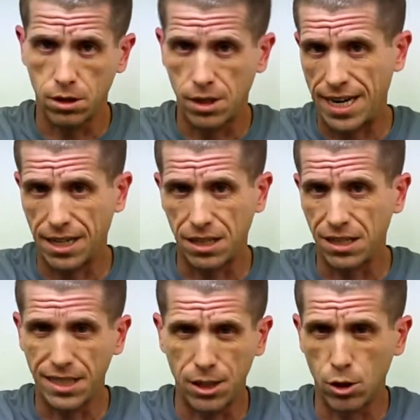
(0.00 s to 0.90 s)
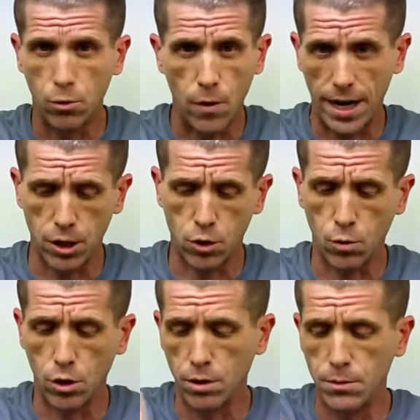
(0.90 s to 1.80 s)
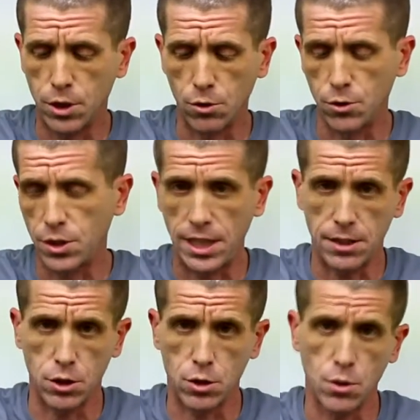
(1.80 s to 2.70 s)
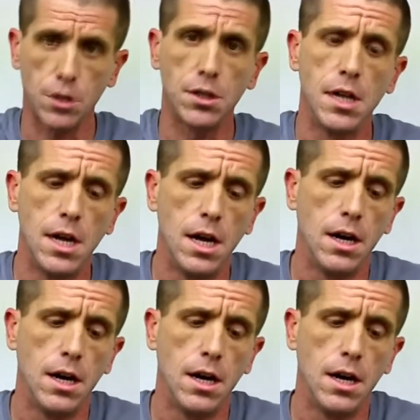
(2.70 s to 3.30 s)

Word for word: kind of clear whitish worms that you'll see in the soil.